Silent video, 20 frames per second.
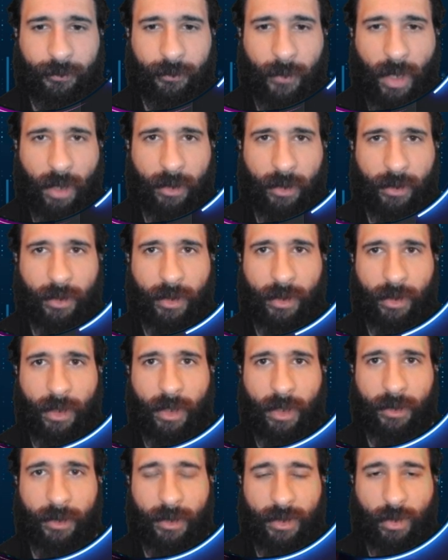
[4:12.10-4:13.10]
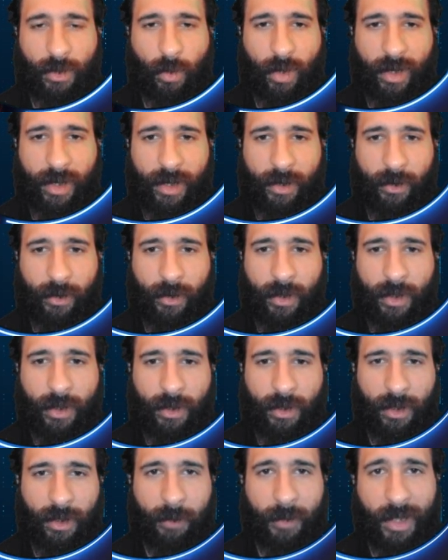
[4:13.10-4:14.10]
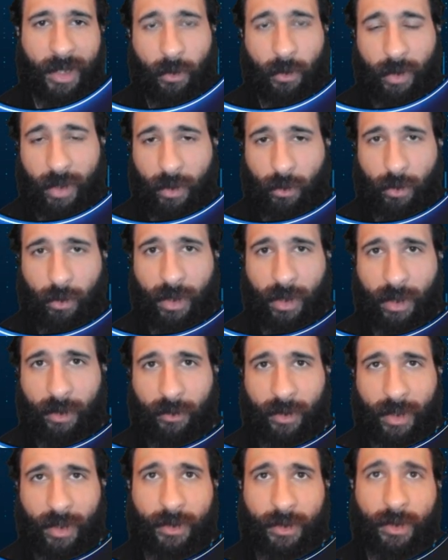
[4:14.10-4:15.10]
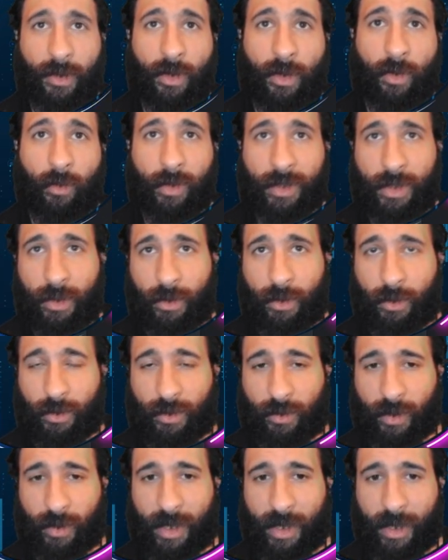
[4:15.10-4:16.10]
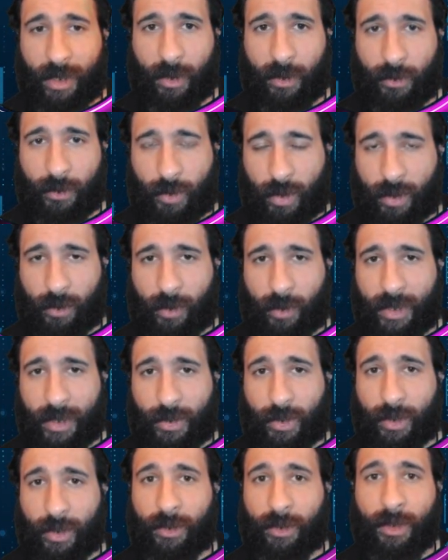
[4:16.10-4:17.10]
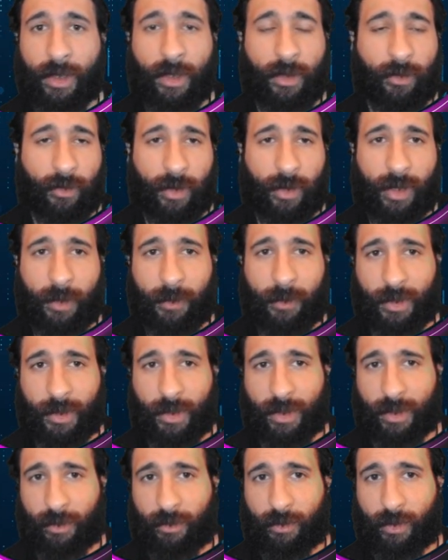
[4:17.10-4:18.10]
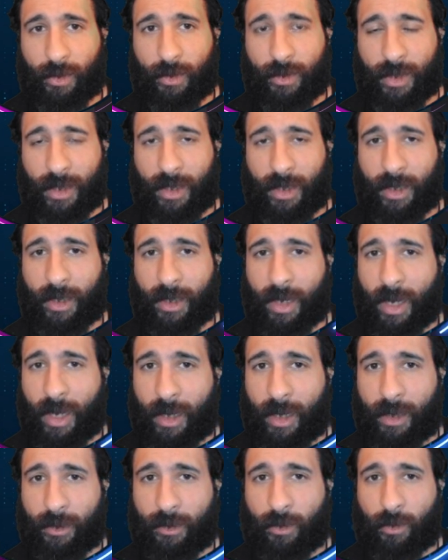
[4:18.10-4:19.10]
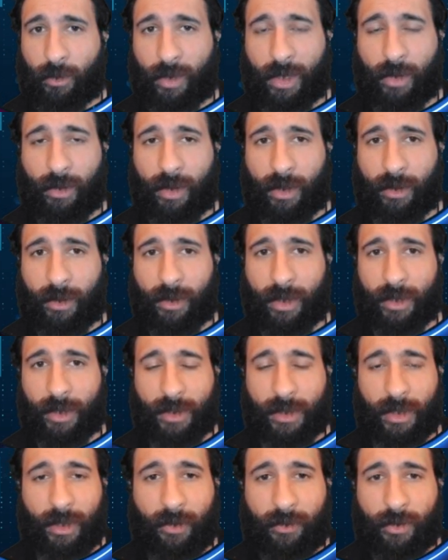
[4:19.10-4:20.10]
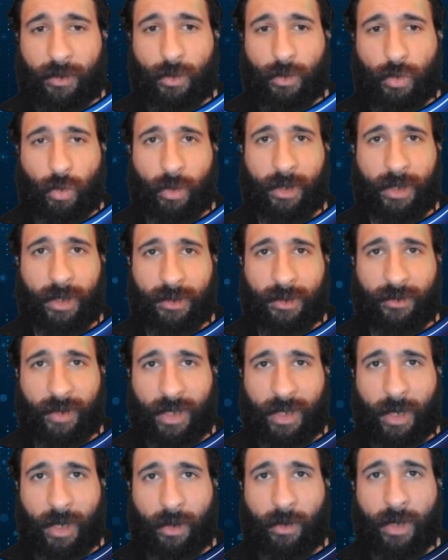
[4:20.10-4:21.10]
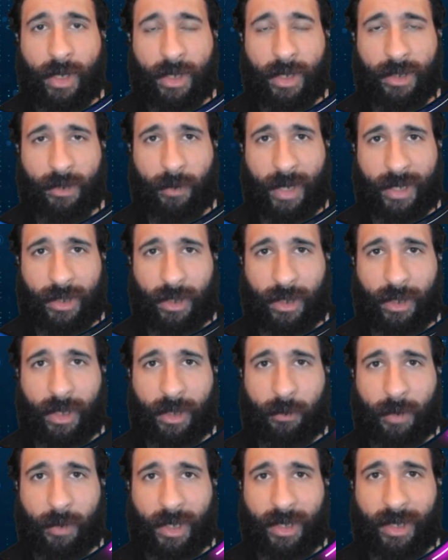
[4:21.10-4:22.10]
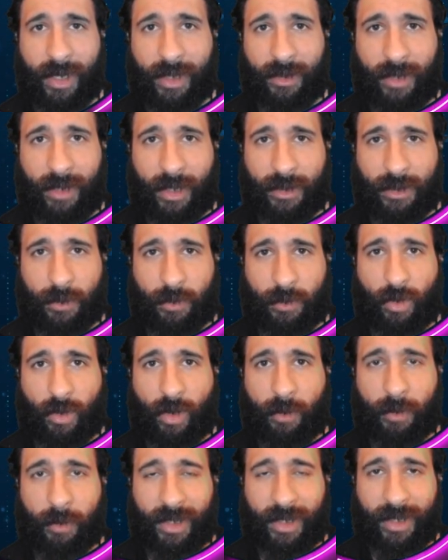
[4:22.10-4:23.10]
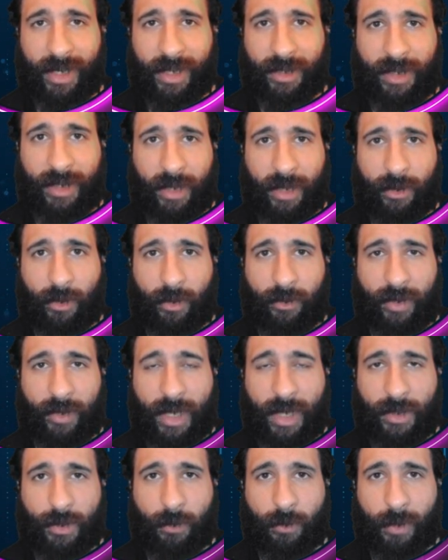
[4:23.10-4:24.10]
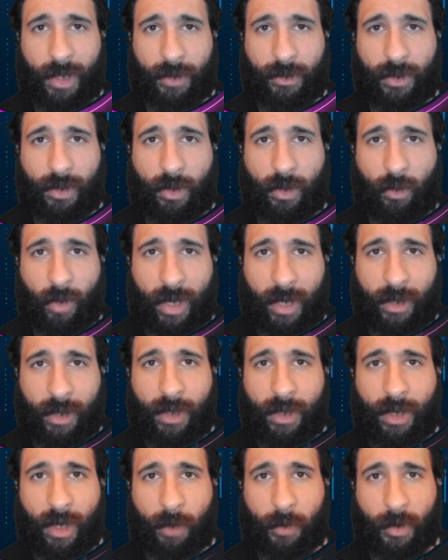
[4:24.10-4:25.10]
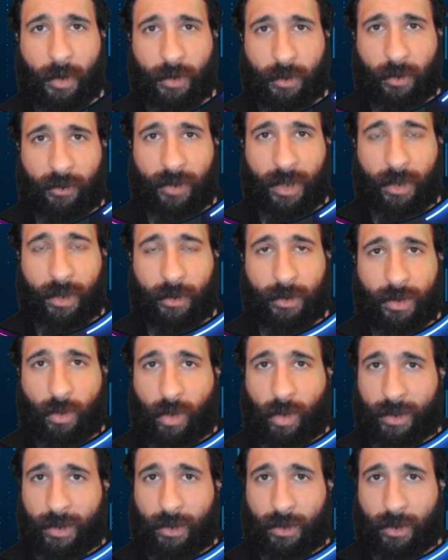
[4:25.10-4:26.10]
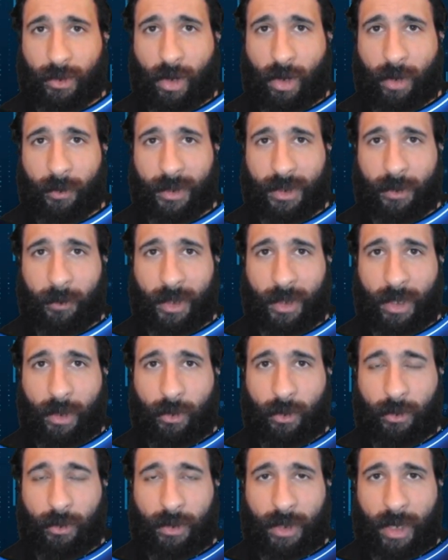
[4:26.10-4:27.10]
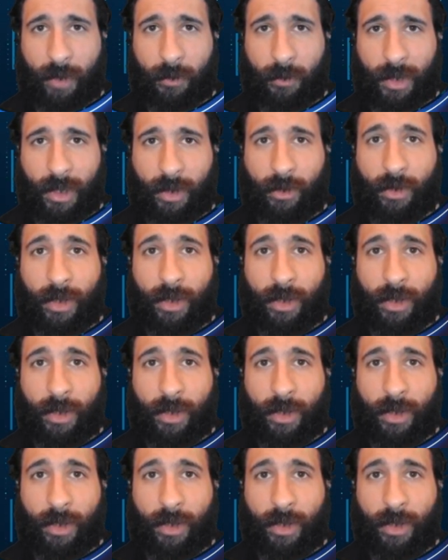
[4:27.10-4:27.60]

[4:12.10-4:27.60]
Uh, they got the square here. Let me know what you think of this. What do you use for AI generation for images if you're using it? And what do you think of this? And if you enjoyed this video, smash that like button, hit that subscribe button, hit that notification bell to know when I post more videos. Questions or comments, let me know down below.